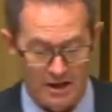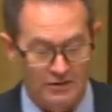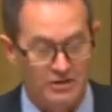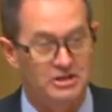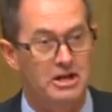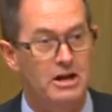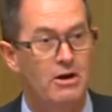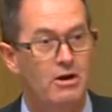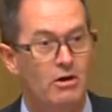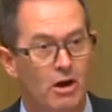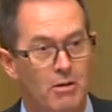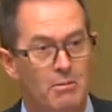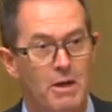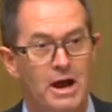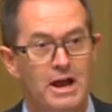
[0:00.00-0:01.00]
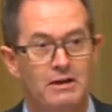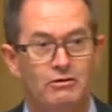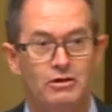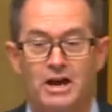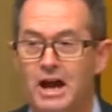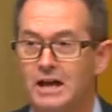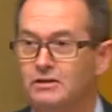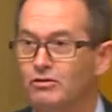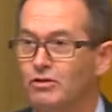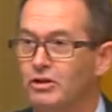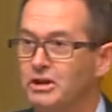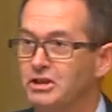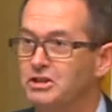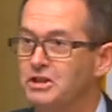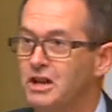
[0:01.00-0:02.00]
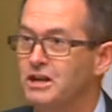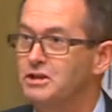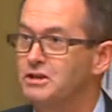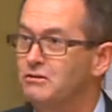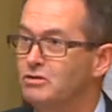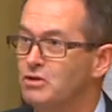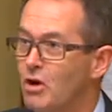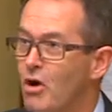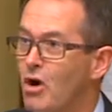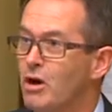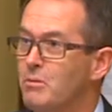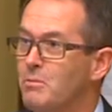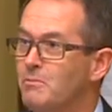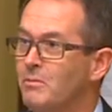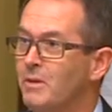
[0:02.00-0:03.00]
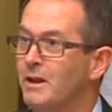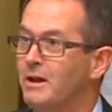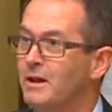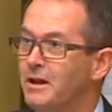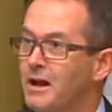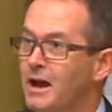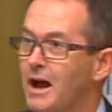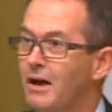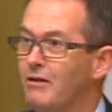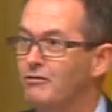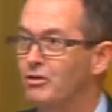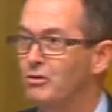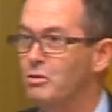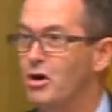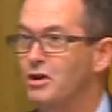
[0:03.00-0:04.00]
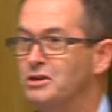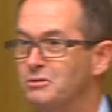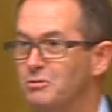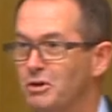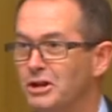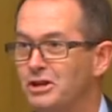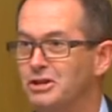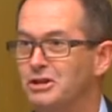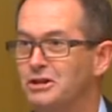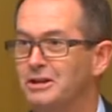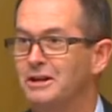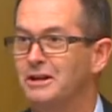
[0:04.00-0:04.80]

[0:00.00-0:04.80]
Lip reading: this area, I may even ask for an extension of time for my speech.